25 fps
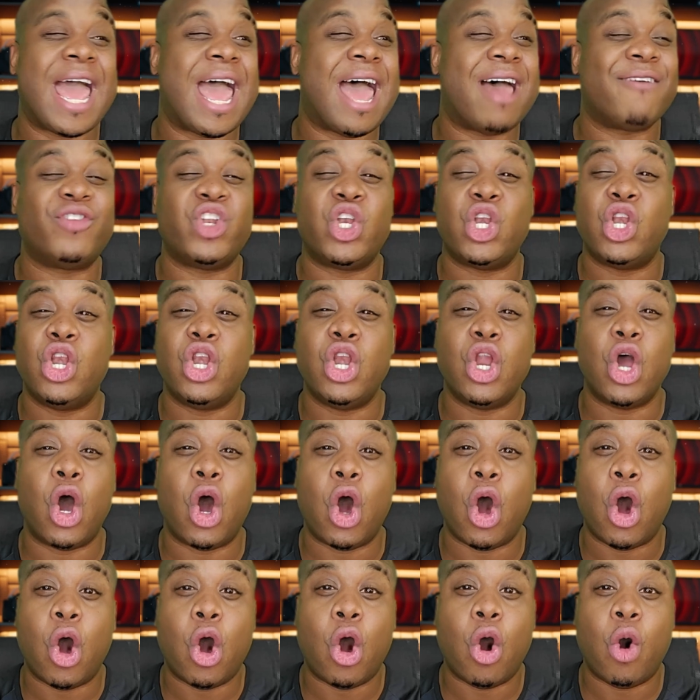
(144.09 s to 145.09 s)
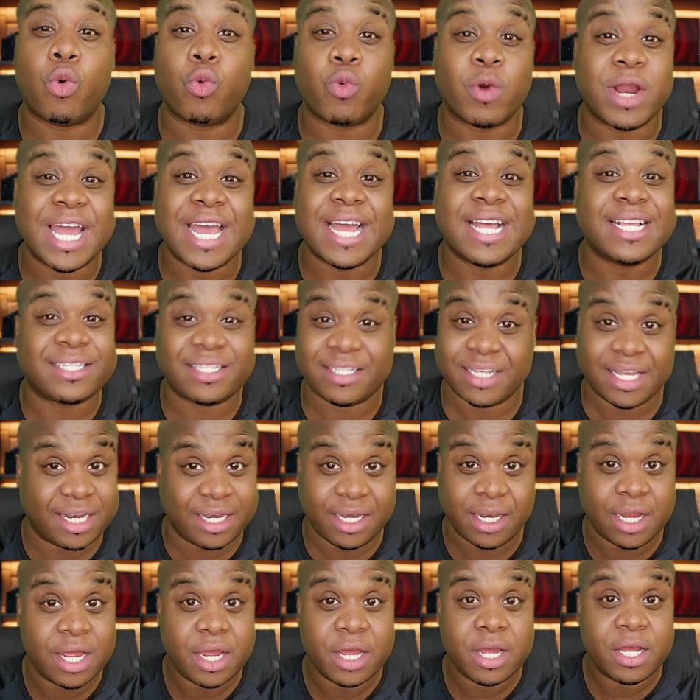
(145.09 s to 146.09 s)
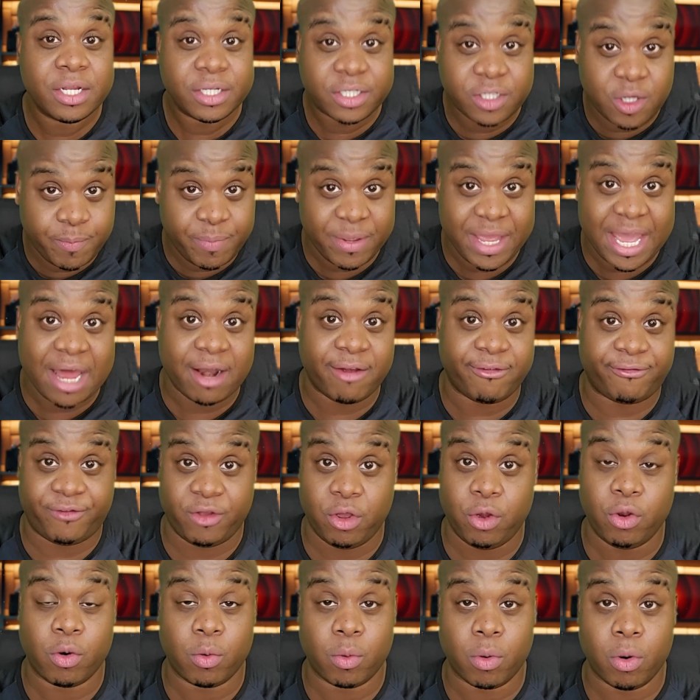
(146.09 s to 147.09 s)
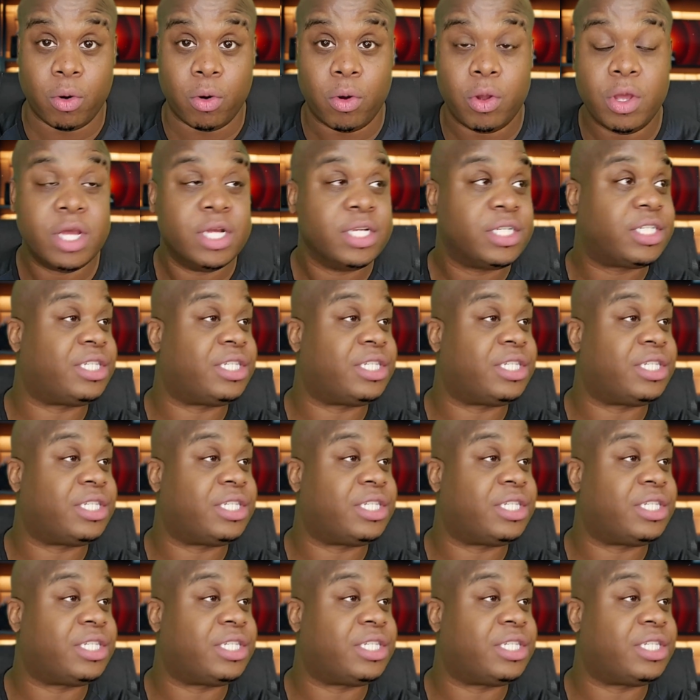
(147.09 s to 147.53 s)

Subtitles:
have no reason to be at a funeral.